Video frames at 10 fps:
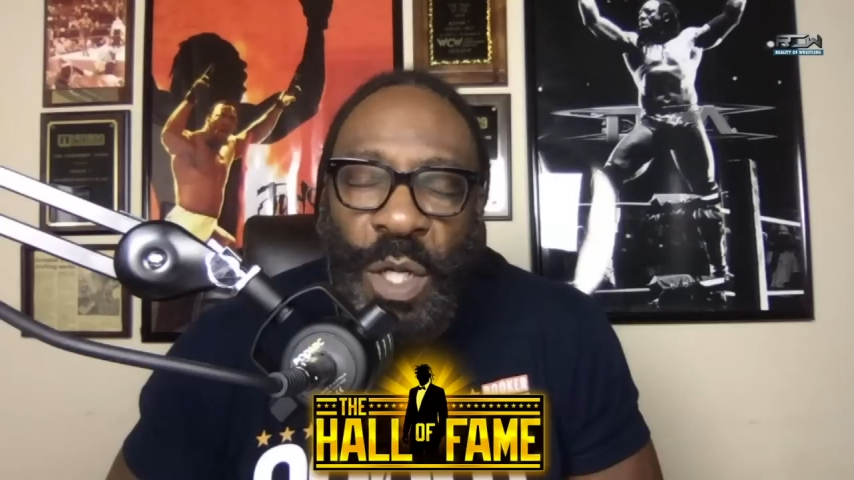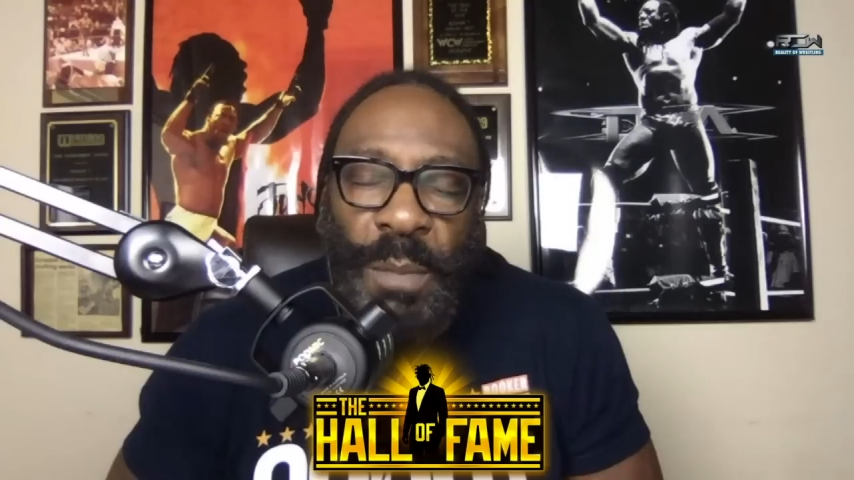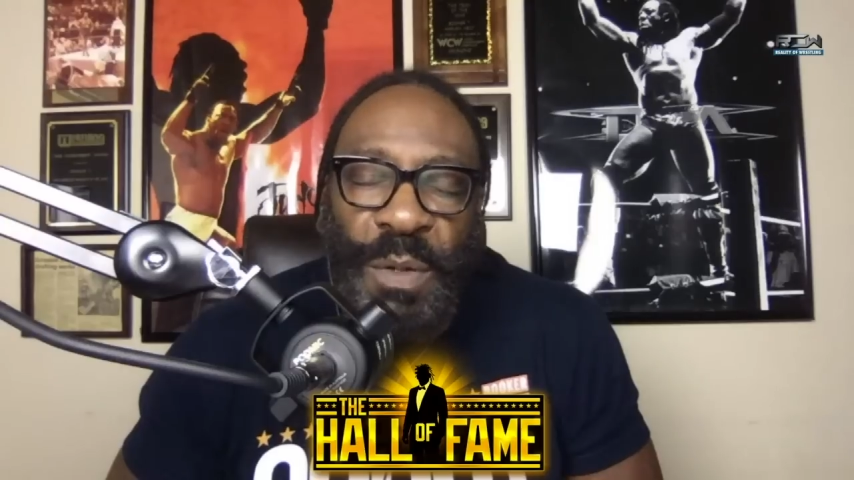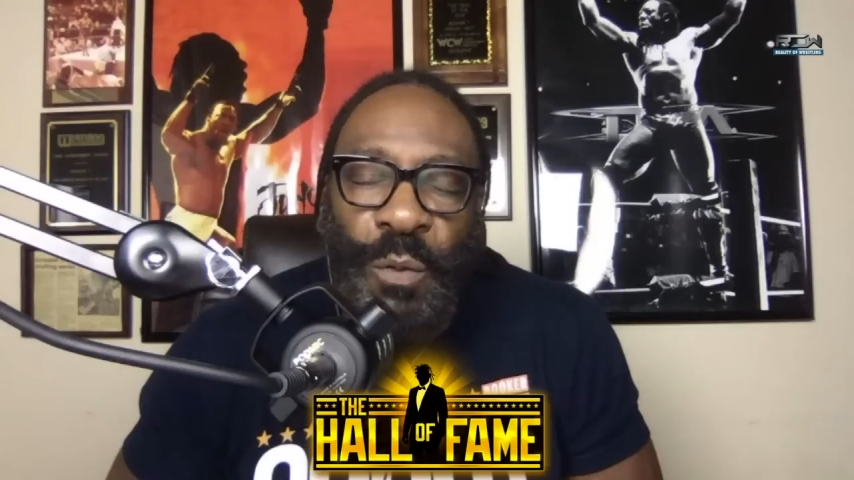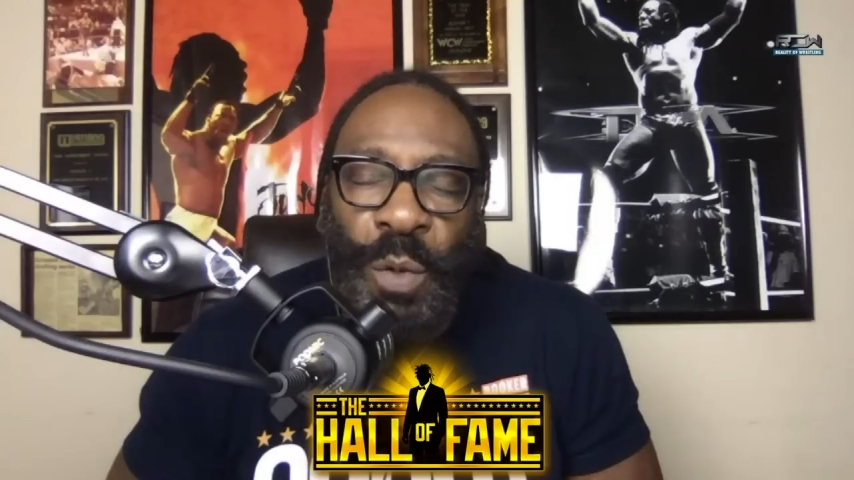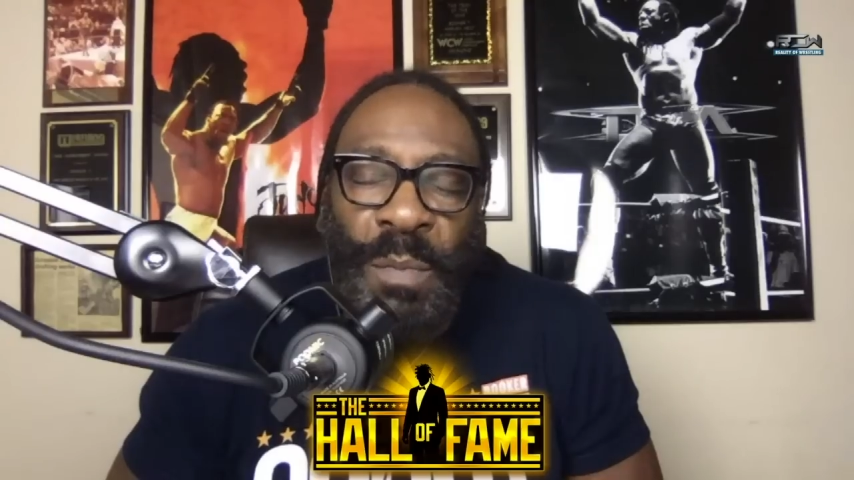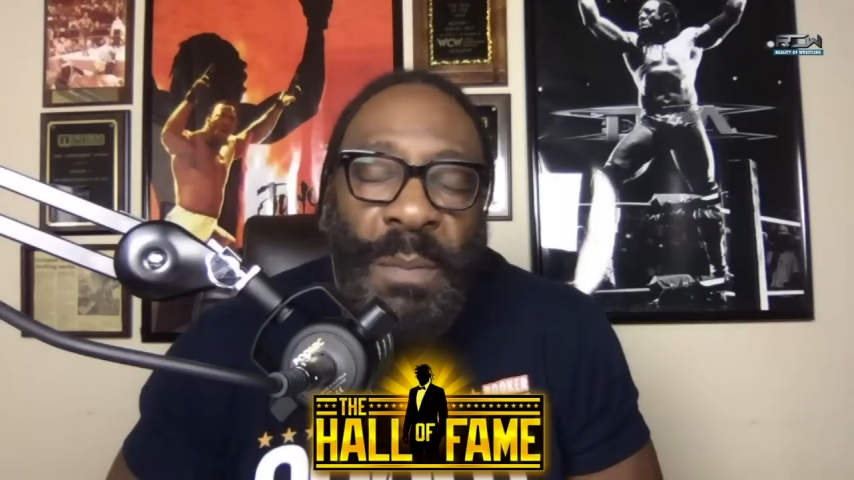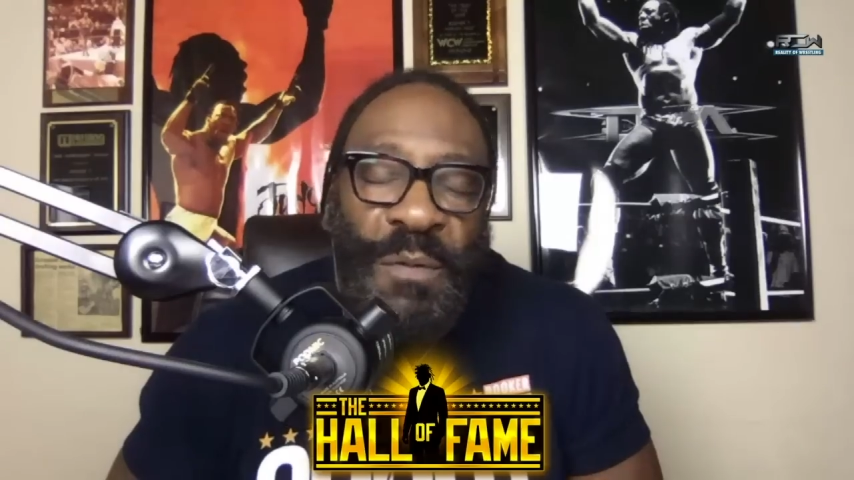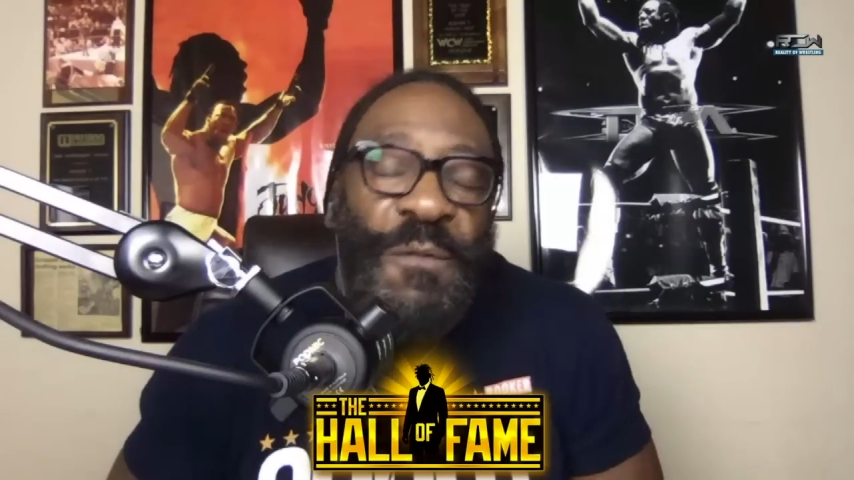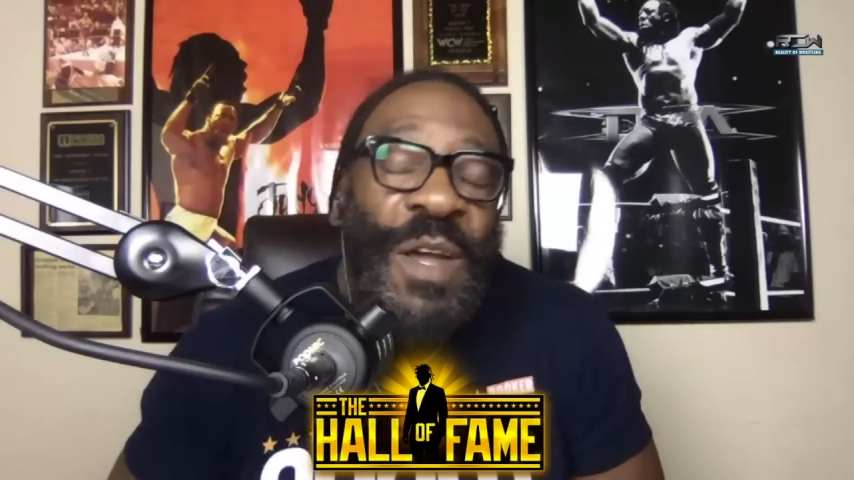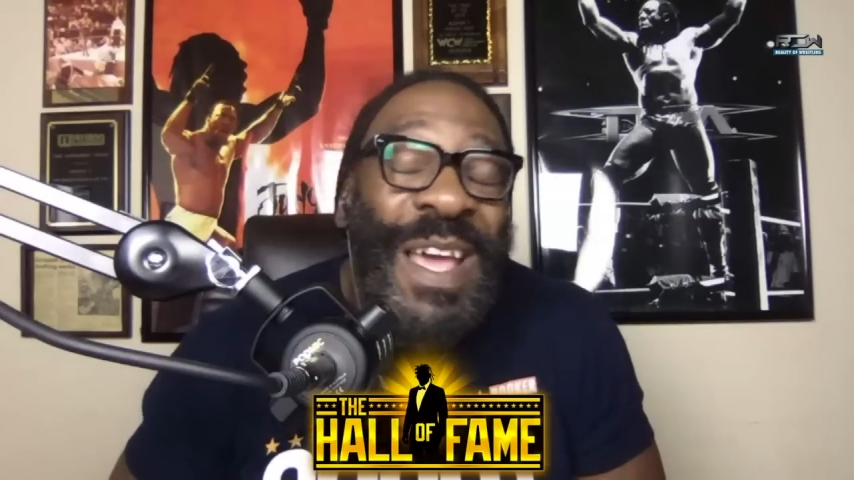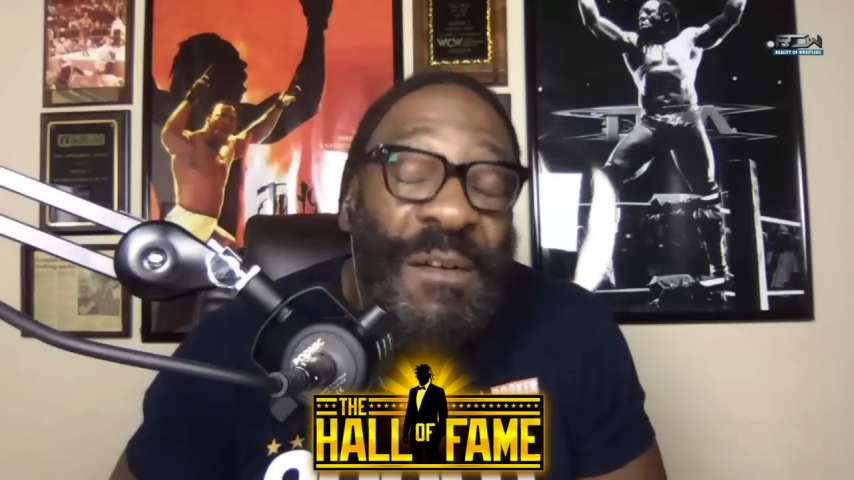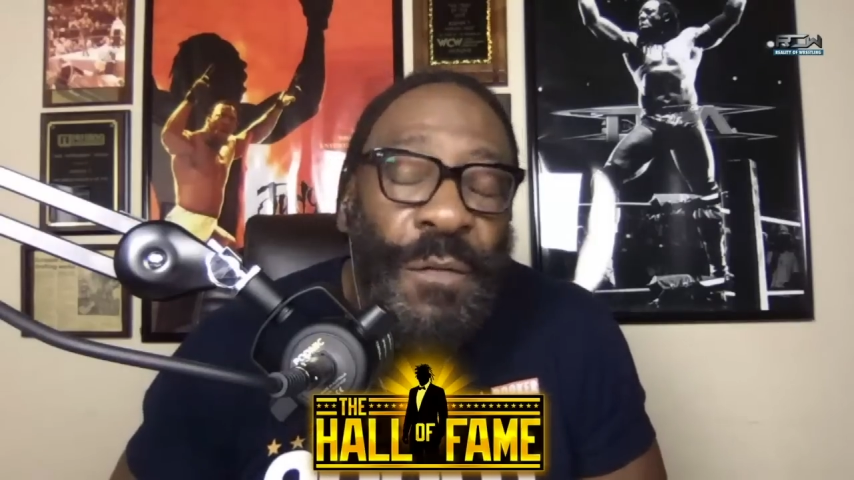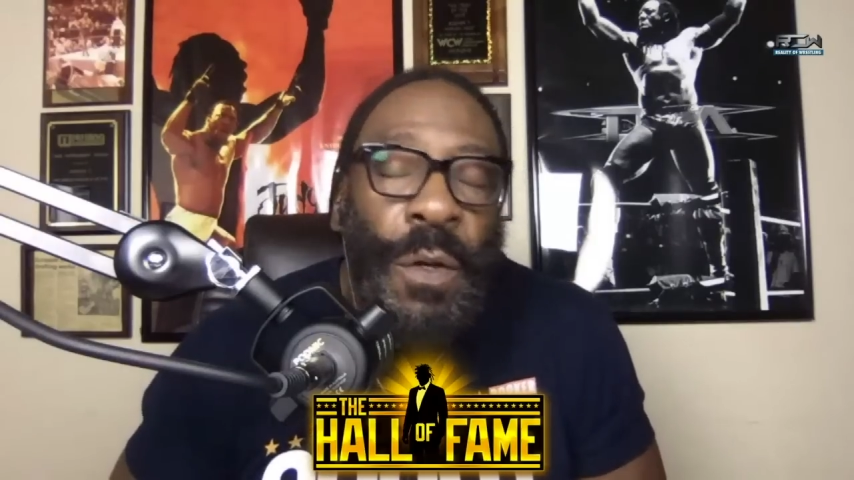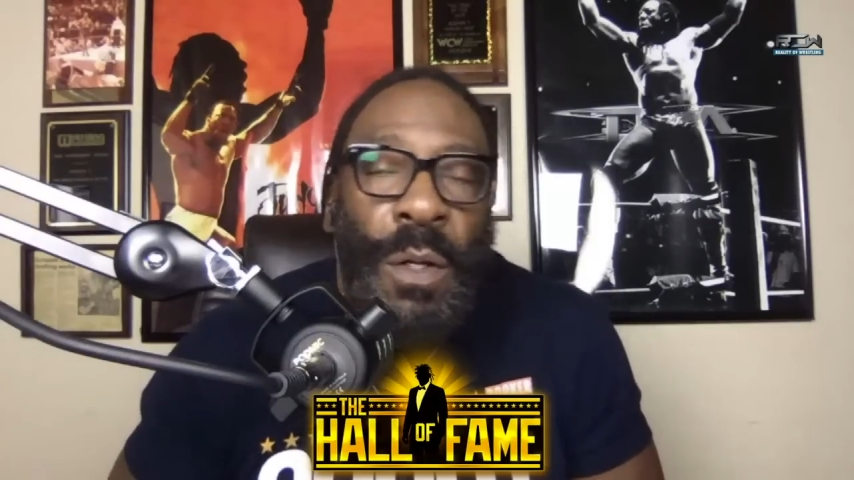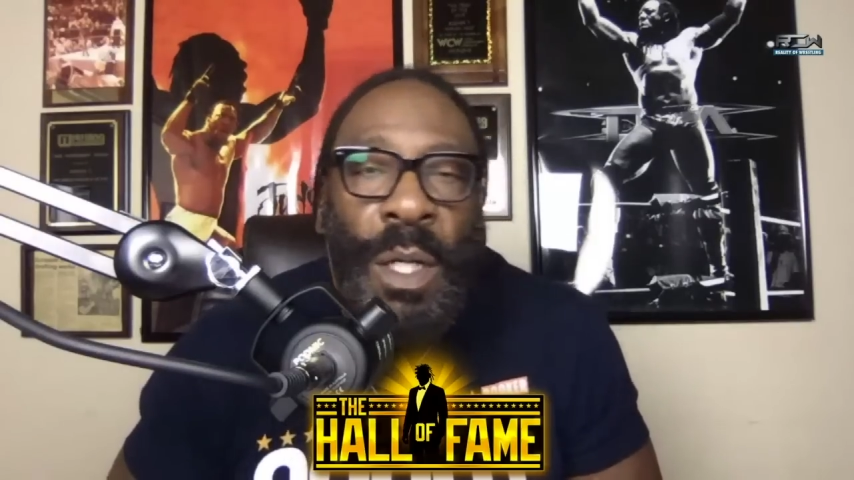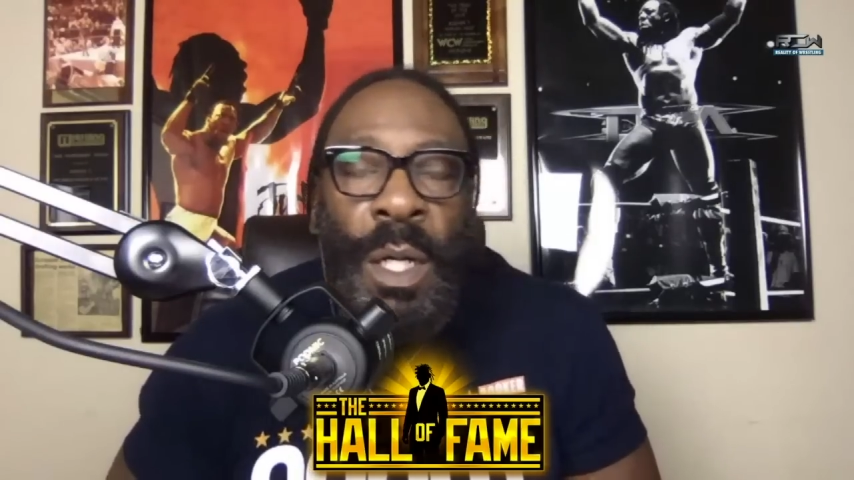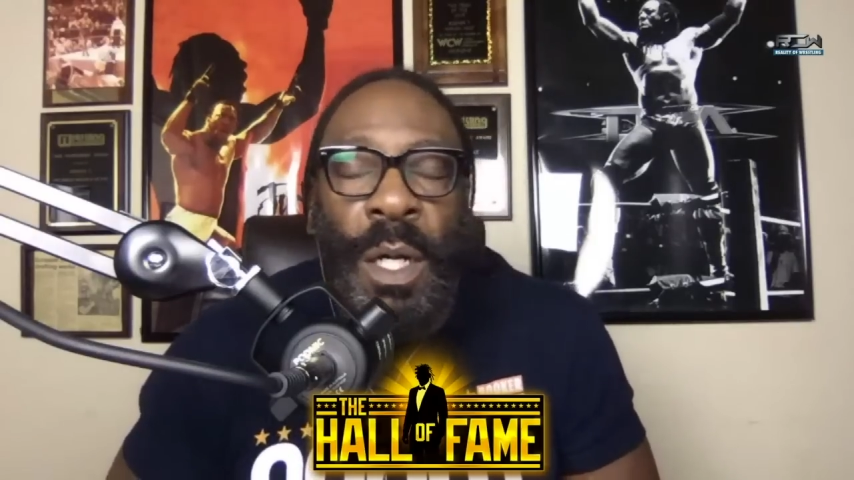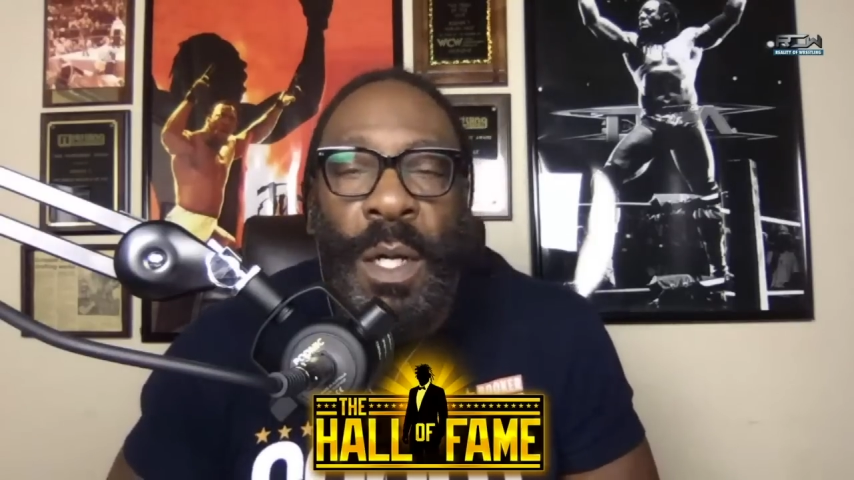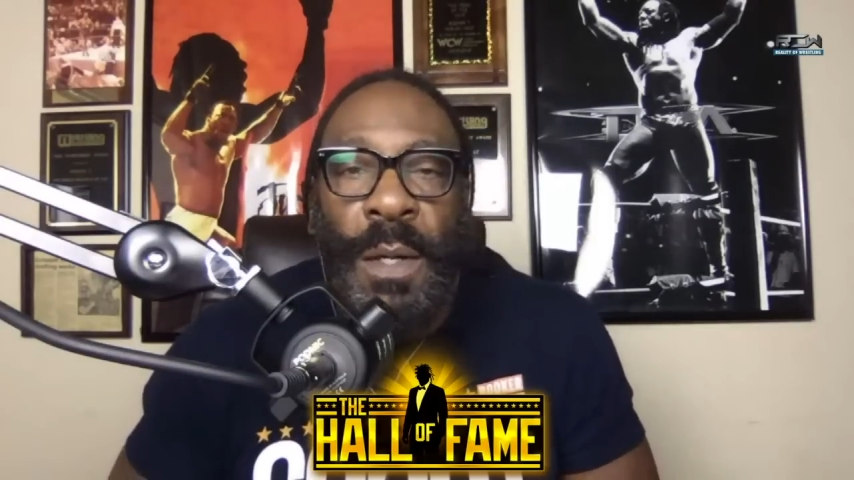are going to be remembered forever.
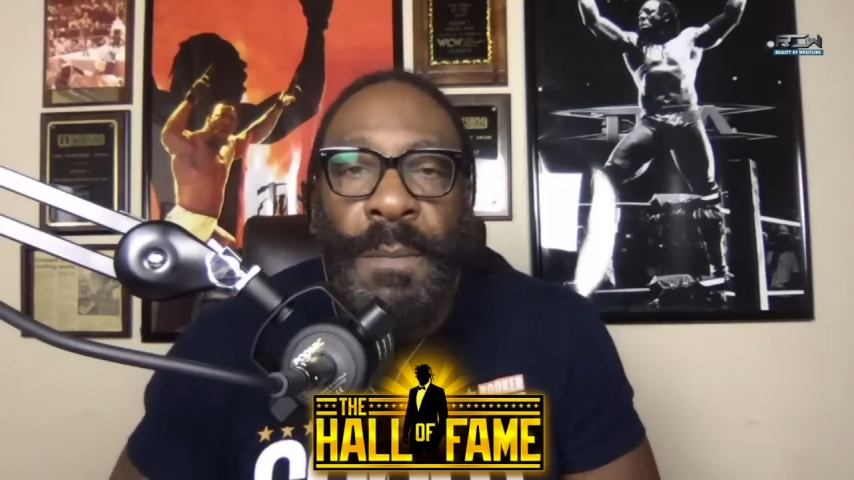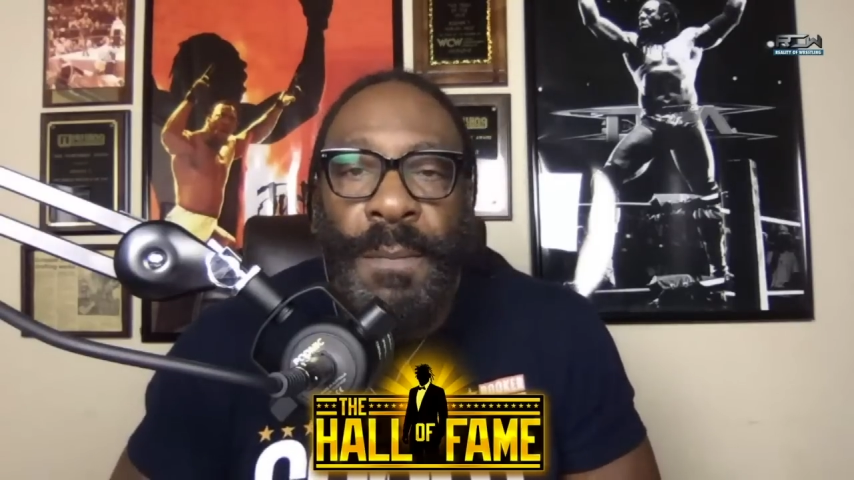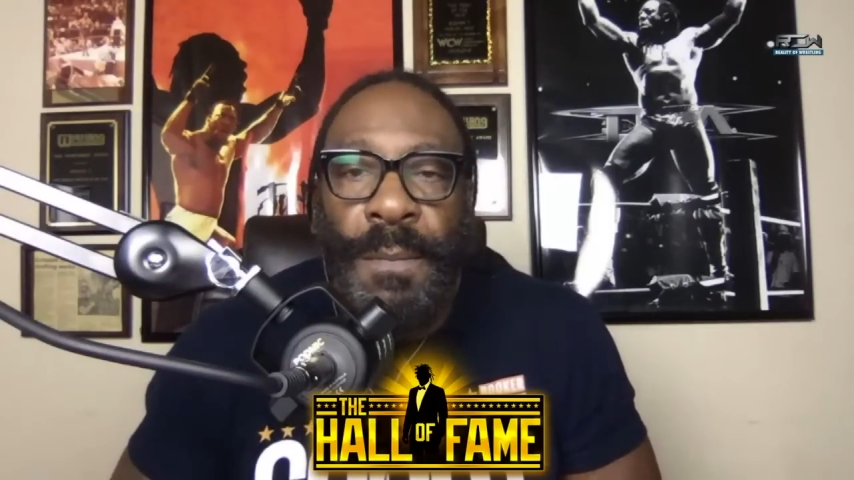Uh,